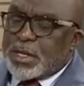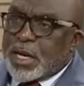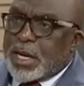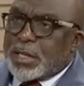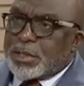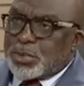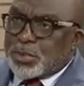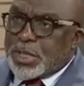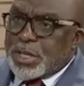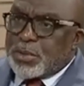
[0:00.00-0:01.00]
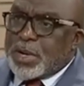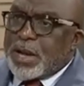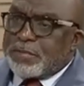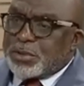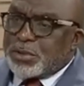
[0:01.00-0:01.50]
and today we
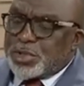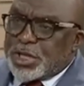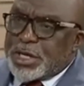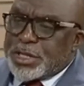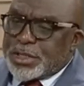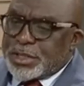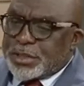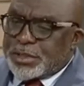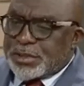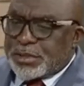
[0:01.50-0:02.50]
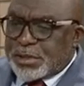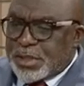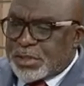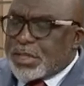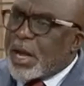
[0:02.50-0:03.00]
have to change
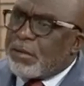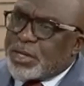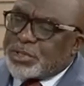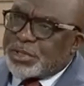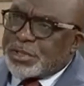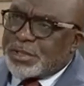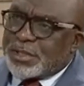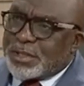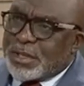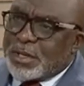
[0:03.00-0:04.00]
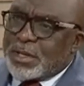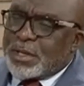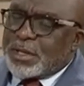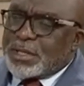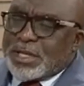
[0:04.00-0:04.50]
this direction.
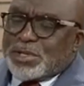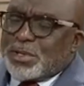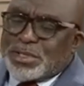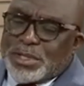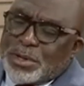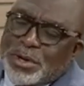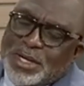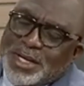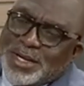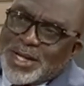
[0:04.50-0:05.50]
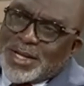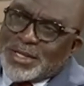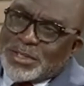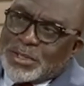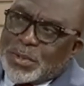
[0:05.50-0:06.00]
There's nothing wrong in
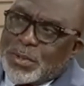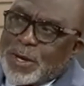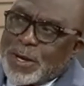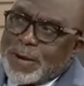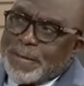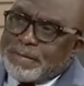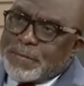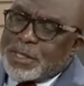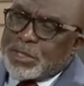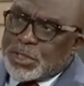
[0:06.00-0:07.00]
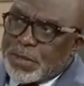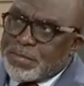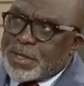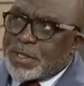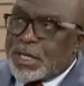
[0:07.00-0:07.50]
that. So it's
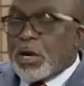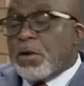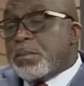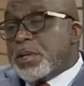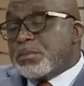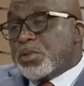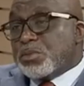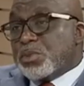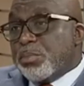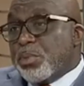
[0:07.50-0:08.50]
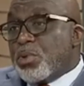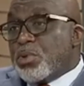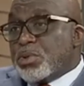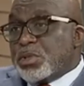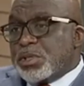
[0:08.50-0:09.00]
something the government must be
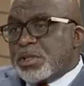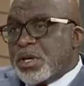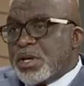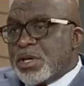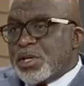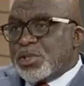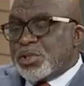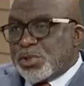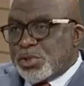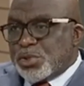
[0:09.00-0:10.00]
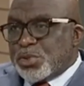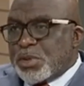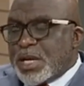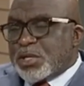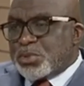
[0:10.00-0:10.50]
bold to
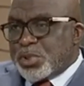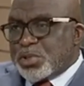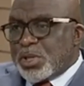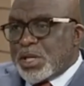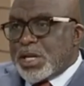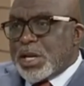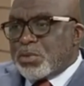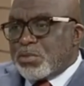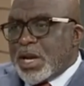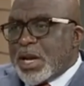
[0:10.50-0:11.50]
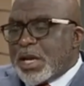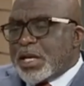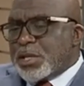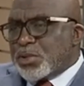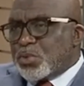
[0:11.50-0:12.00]
do, especially now we're
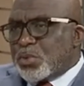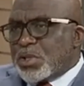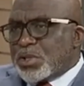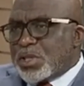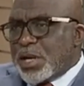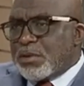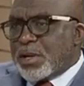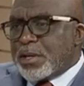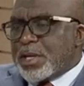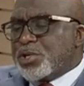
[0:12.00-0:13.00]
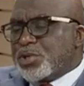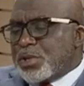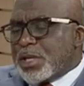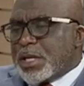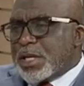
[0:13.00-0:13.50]
heading towards our
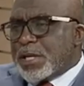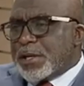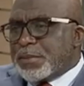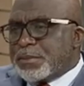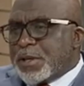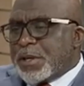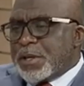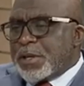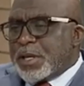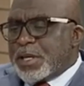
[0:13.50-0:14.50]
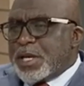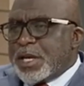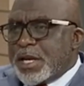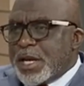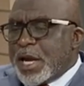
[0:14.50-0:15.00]
national
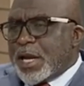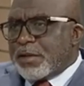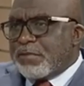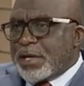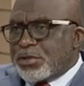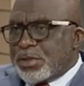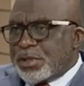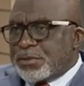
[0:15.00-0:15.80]
day anniversary.